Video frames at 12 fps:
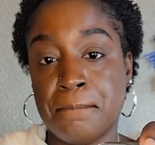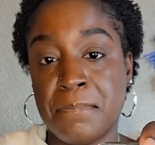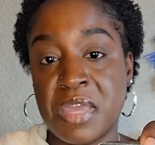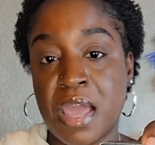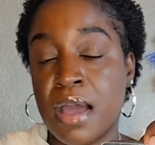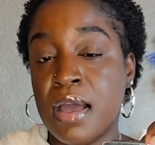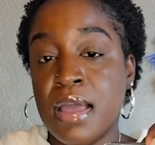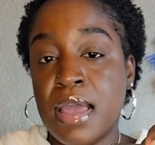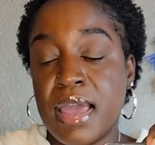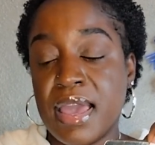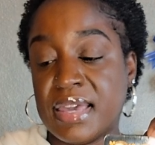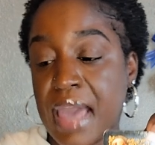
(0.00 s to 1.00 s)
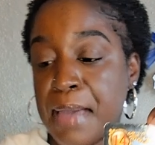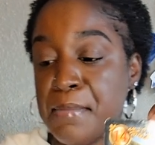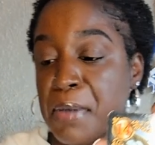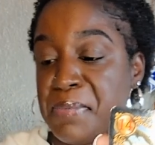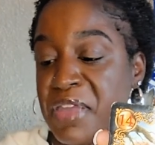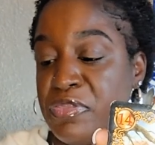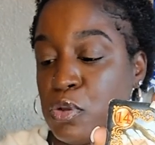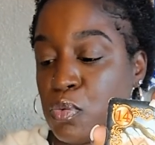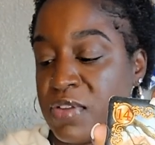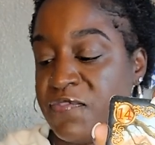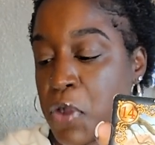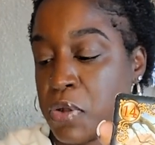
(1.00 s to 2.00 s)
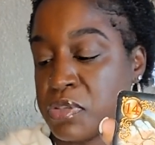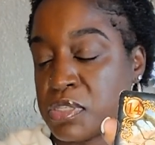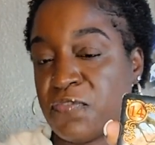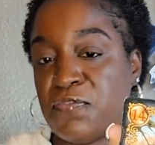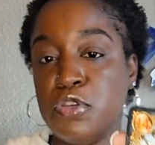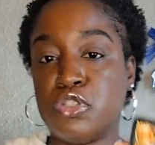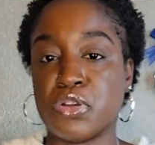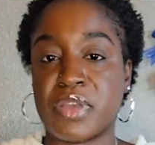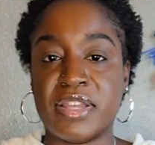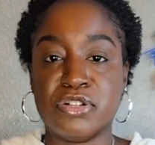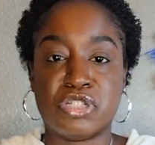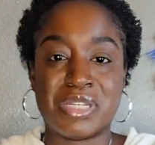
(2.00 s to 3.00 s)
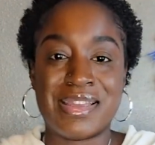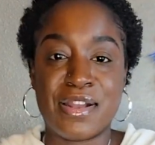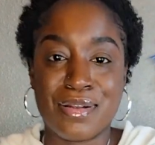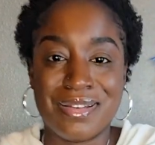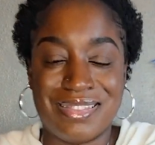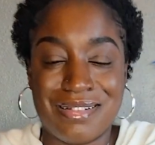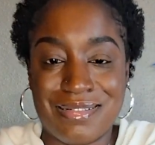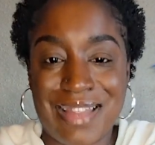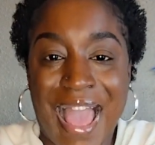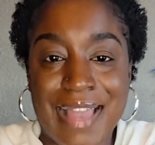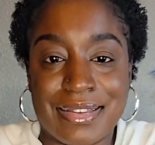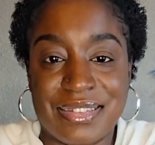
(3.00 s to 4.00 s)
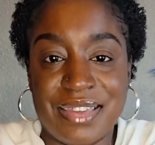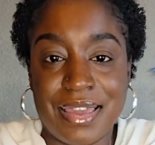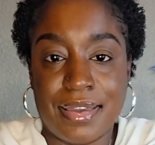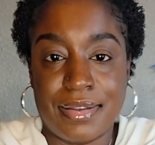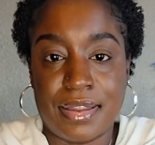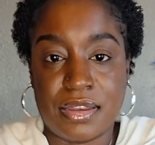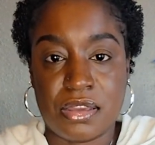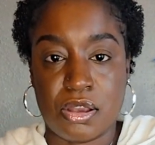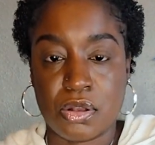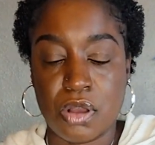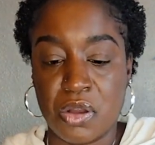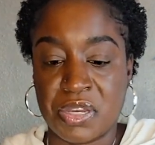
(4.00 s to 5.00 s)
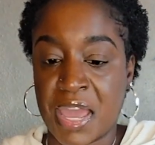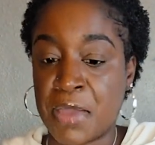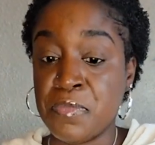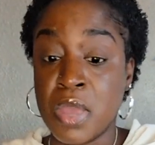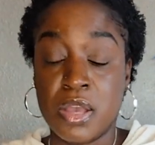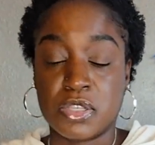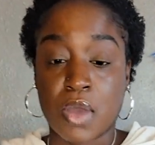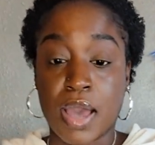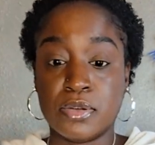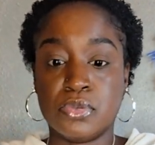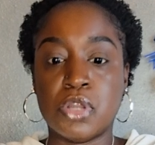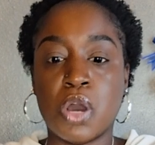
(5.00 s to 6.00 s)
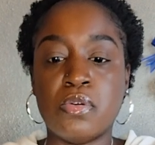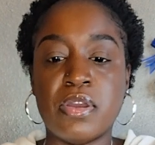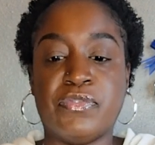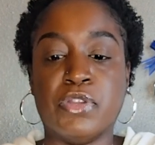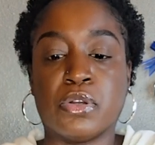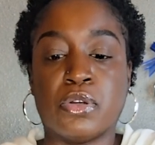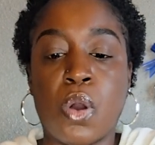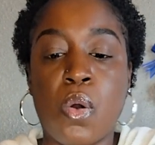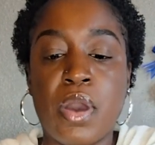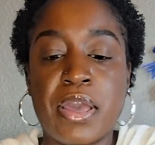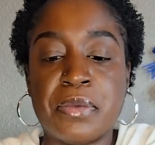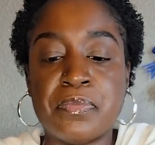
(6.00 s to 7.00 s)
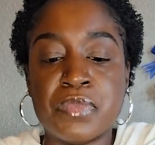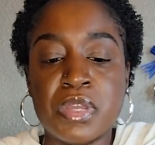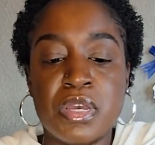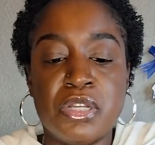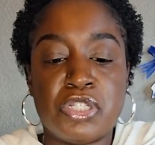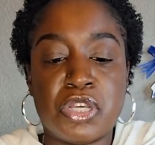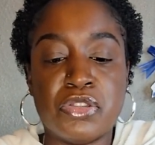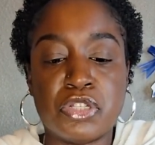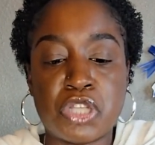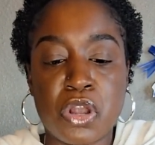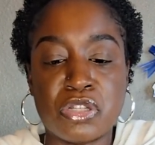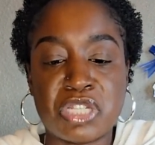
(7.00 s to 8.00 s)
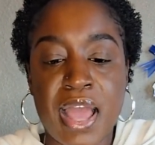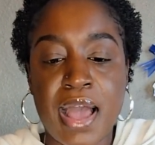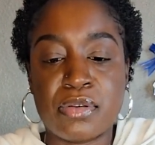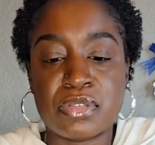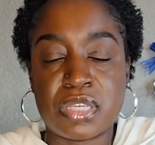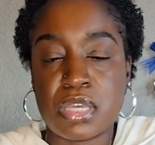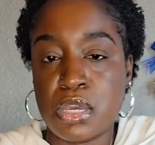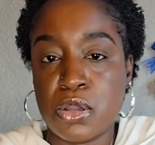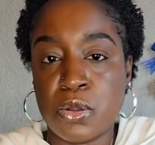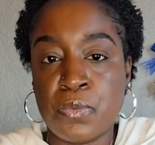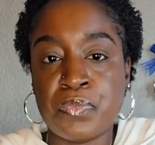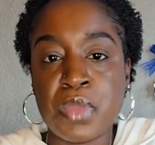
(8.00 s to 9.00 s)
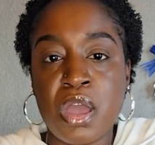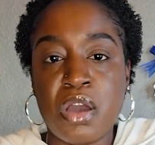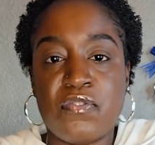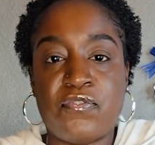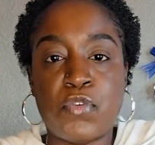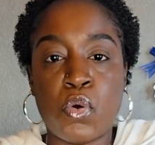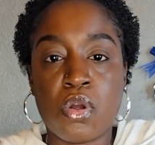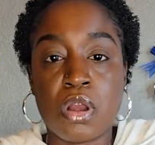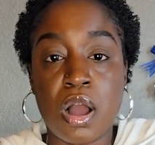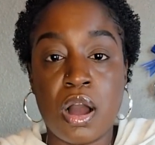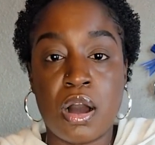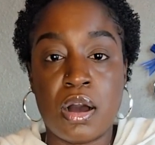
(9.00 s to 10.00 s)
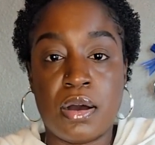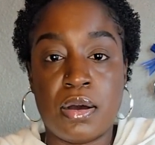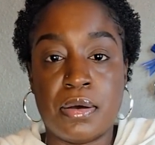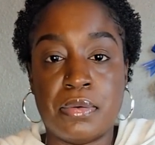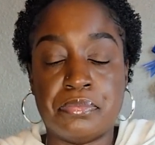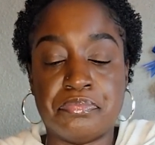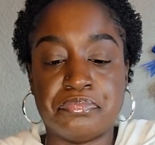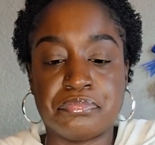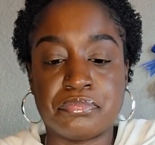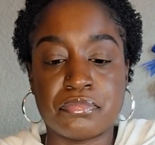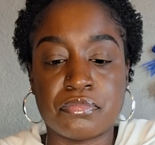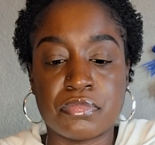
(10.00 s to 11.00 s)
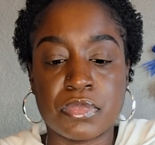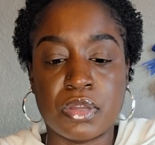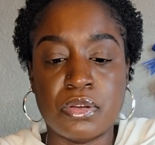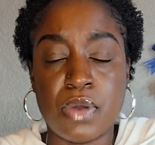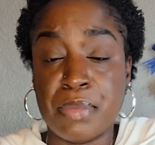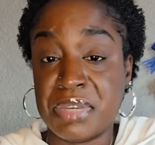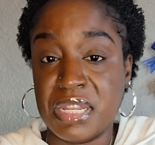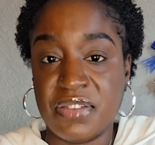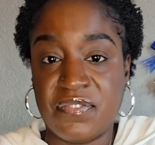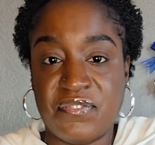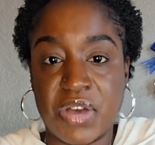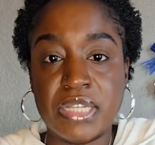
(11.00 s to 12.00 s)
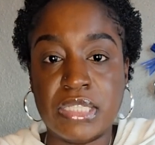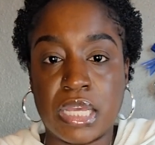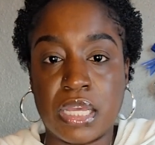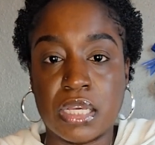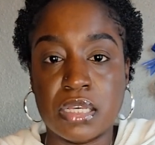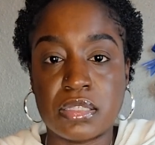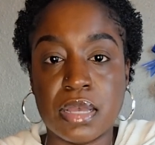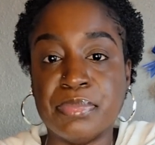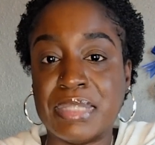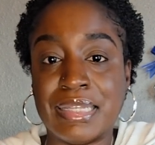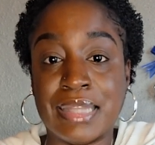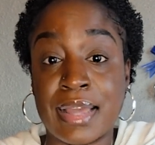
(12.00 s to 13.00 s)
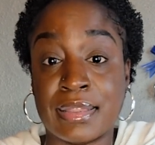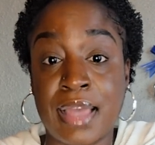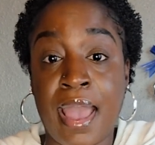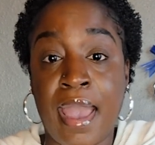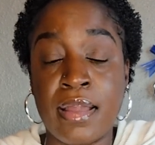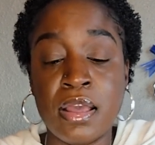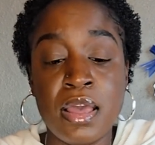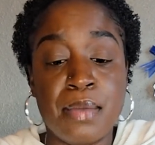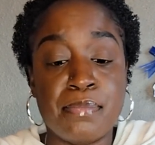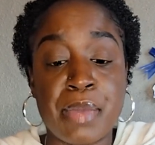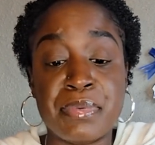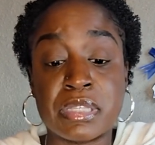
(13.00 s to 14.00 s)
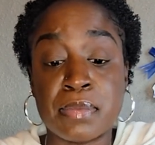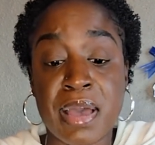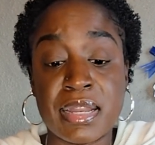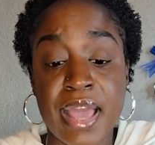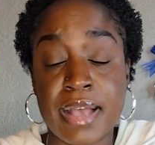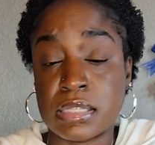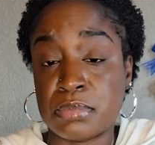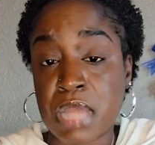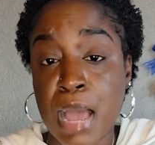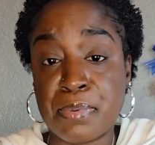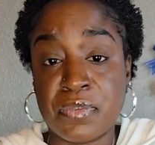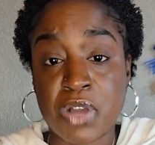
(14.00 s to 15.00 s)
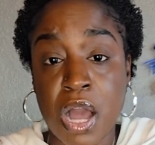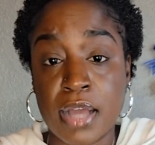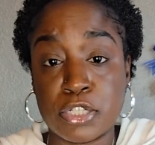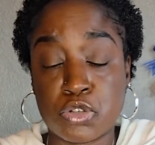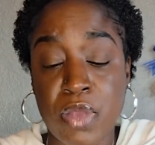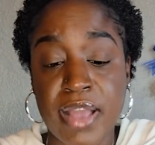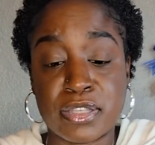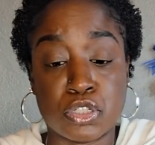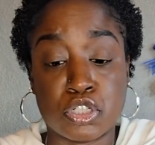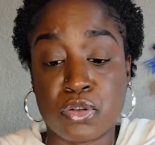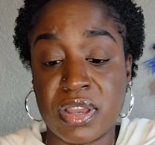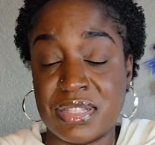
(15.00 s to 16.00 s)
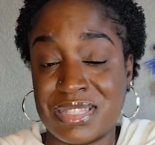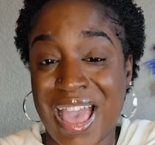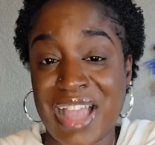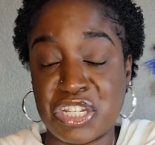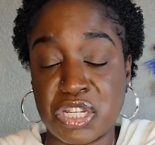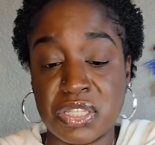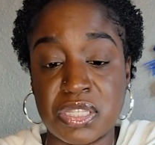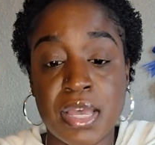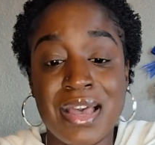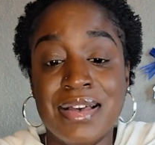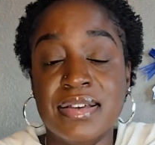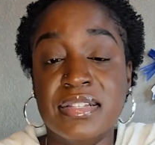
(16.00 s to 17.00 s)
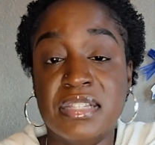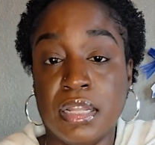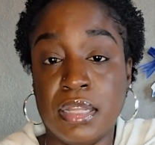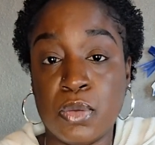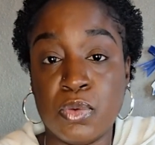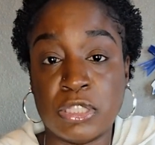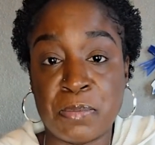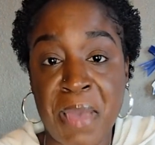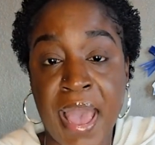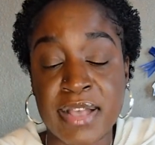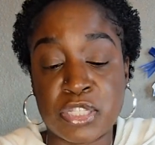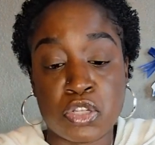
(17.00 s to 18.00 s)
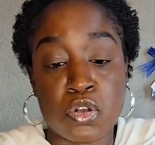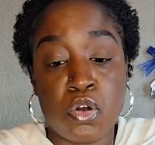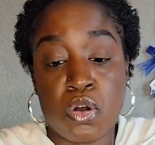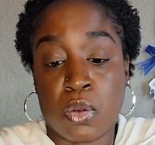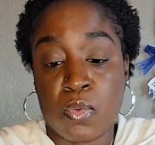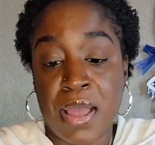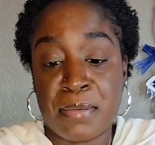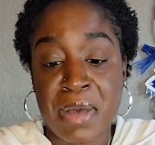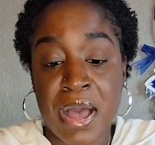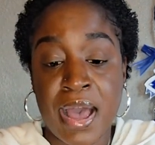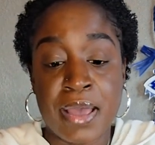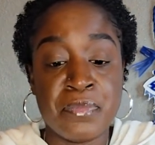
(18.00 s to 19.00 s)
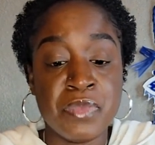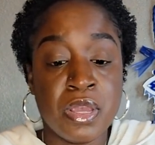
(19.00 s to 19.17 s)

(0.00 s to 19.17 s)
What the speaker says: Yeah, it came up in the reverse future energy here. They're not getting it here, okay? So I don't know if they're going to the church house here for, no, I'm getting funding, something like that. Maybe somebody has some type of contracts or transactions dealing with a pastor or a rabbi.